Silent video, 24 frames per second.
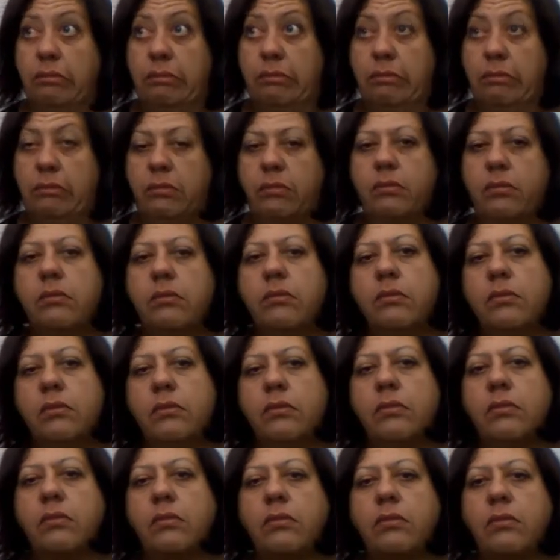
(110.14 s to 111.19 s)

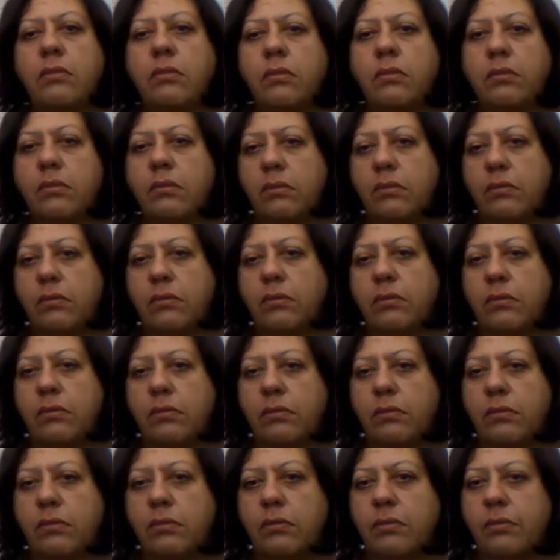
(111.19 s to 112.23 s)

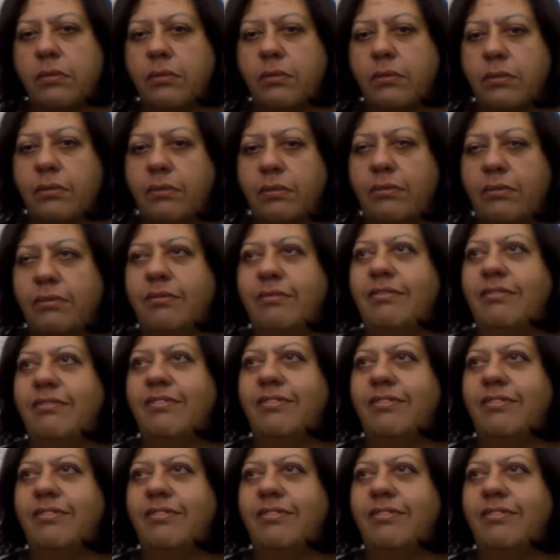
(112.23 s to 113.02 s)
[no speech]